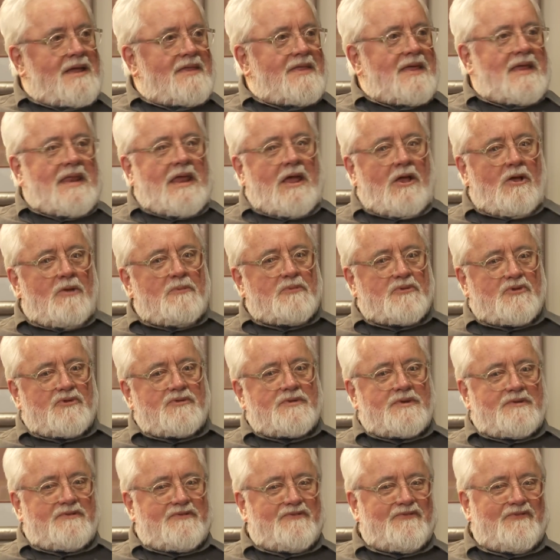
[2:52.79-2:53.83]
that helps you
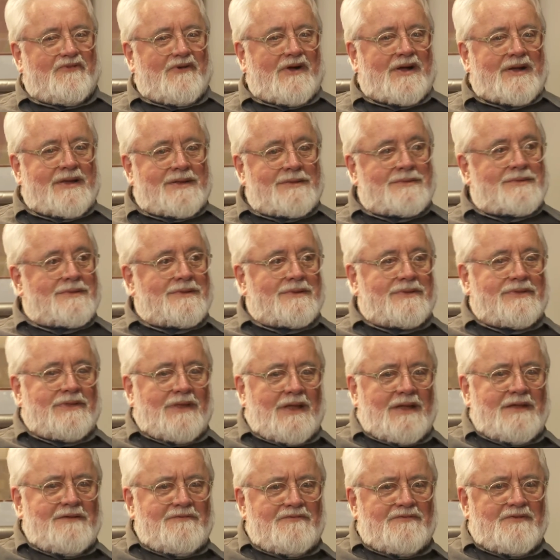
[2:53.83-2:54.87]
define
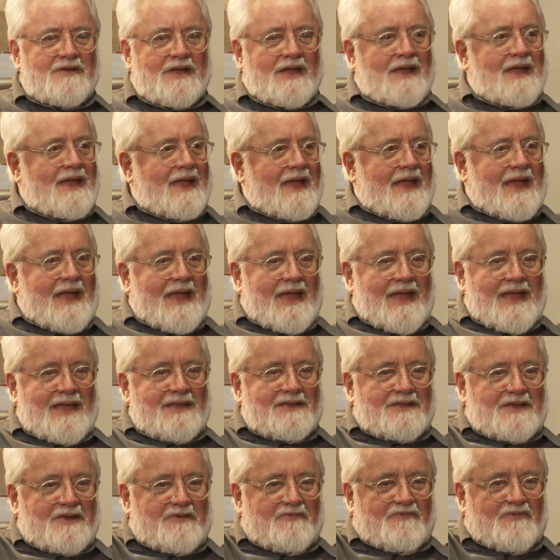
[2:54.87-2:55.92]
life
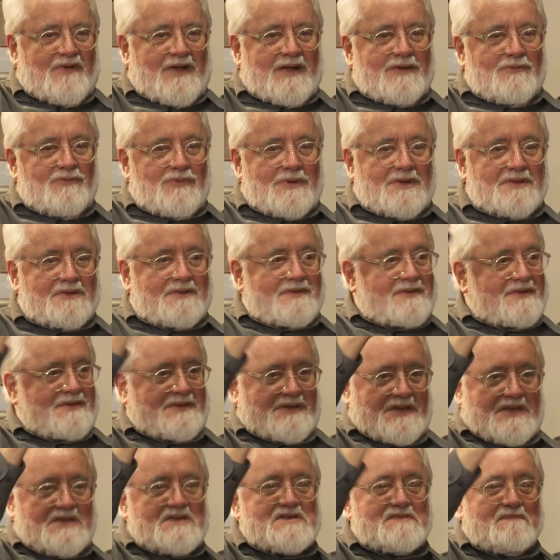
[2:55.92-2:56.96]
and to define what
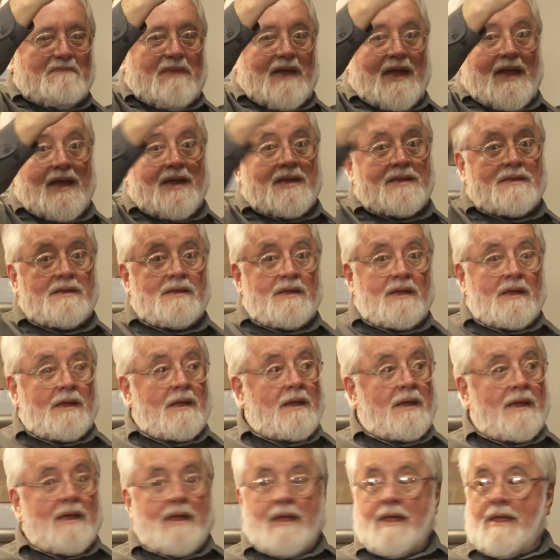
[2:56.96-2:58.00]
is bad
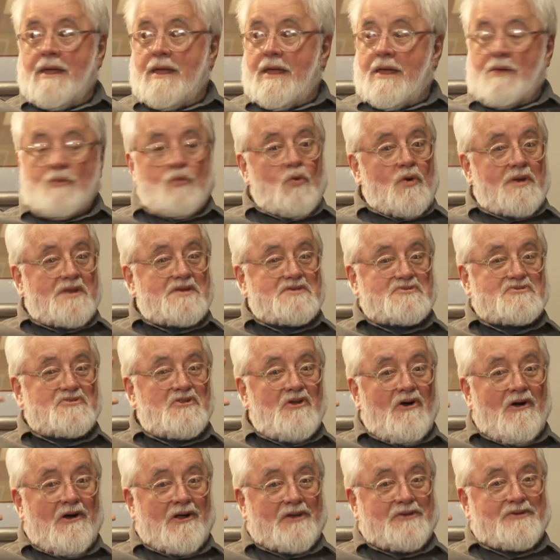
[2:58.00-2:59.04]
and what is
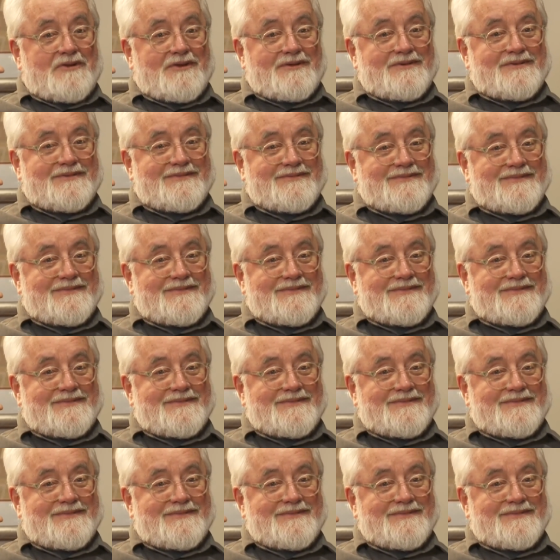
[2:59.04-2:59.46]
not.